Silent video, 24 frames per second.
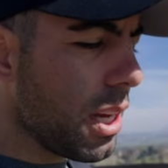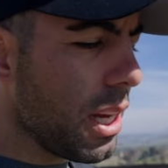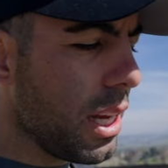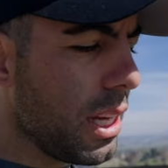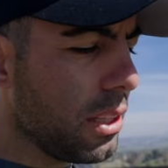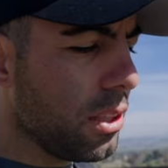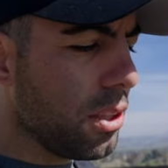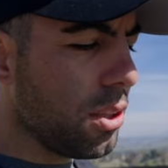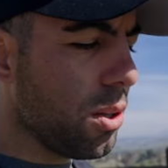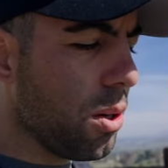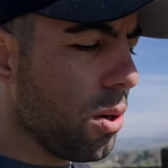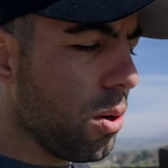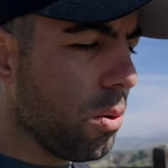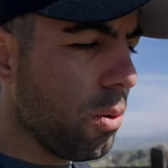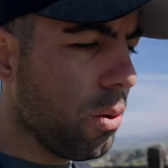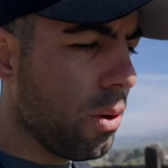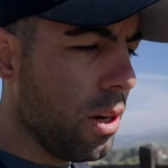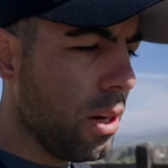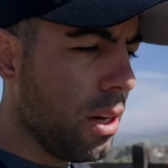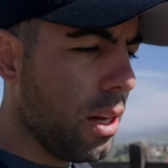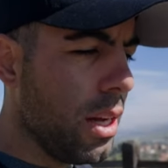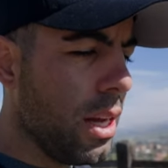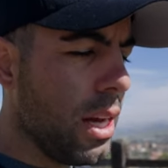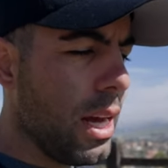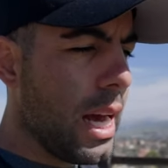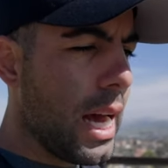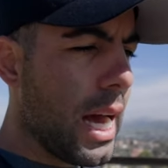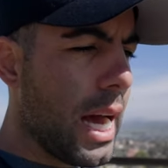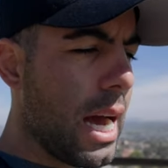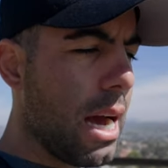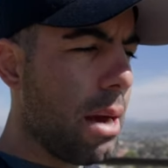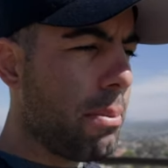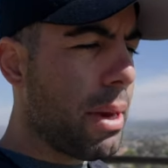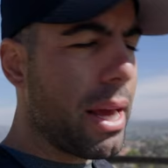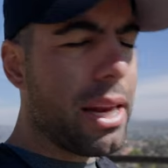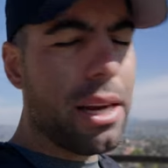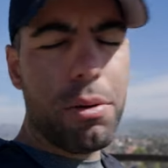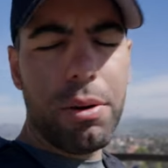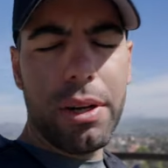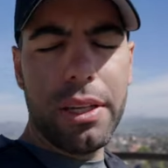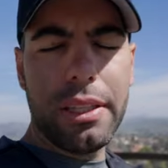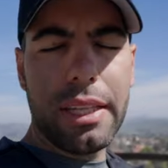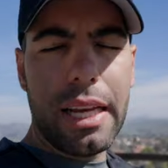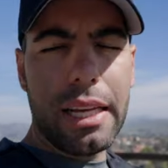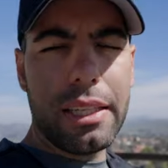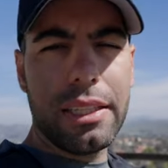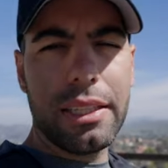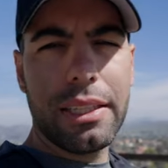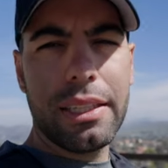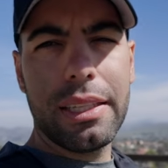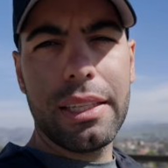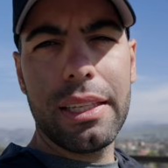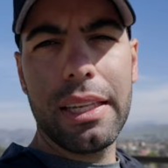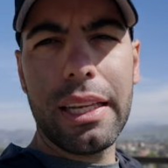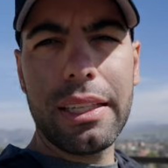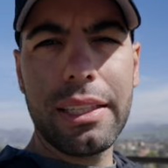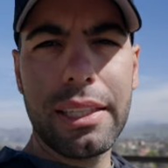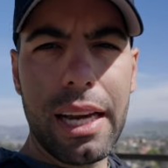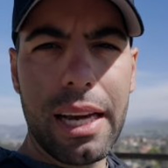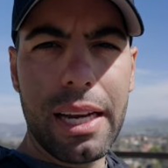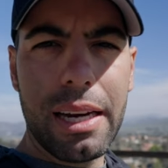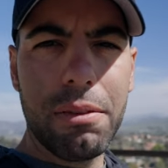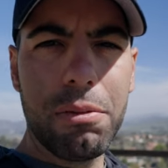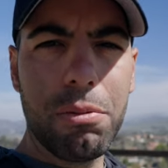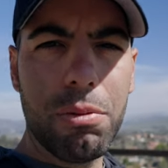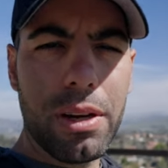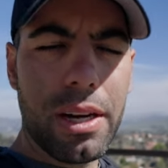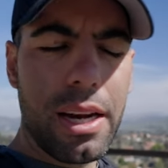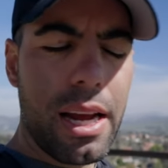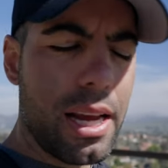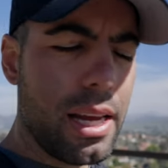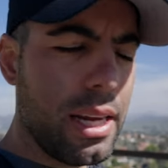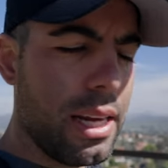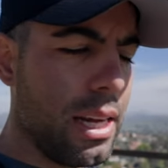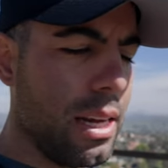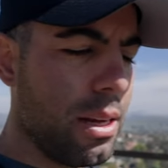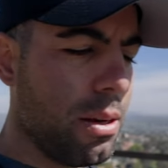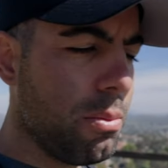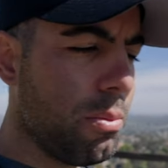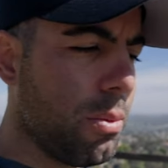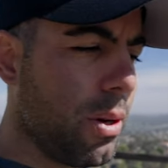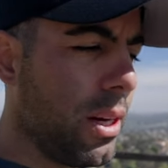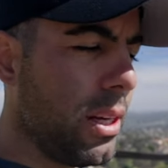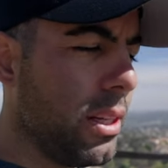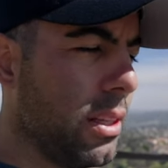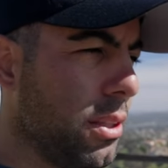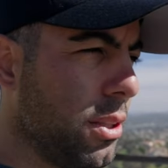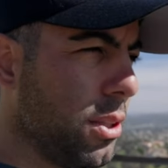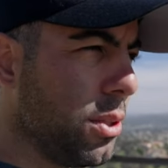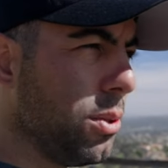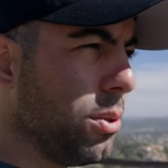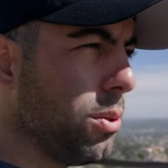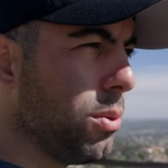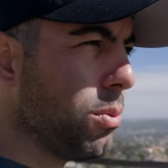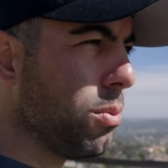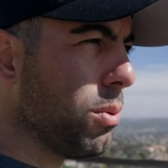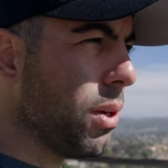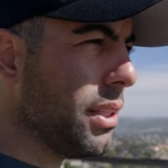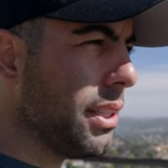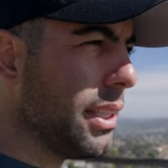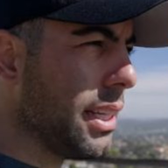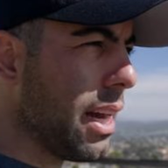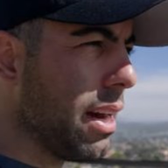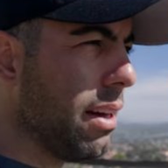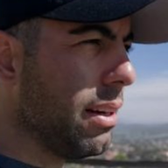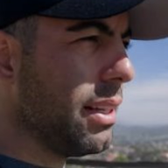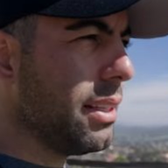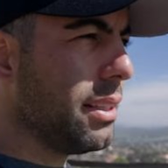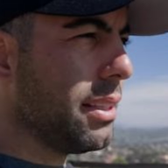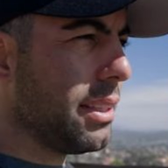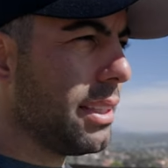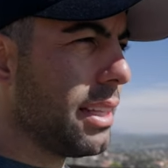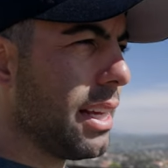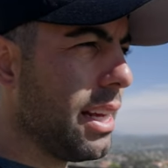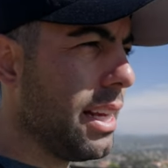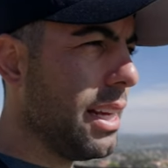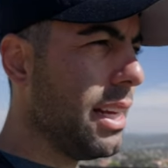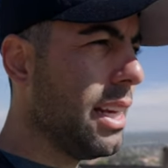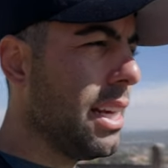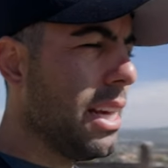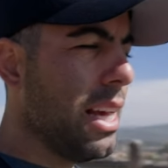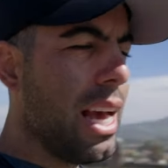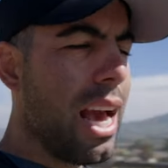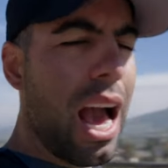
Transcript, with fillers: And so anyways, that's kind of what I wanted to run down and say.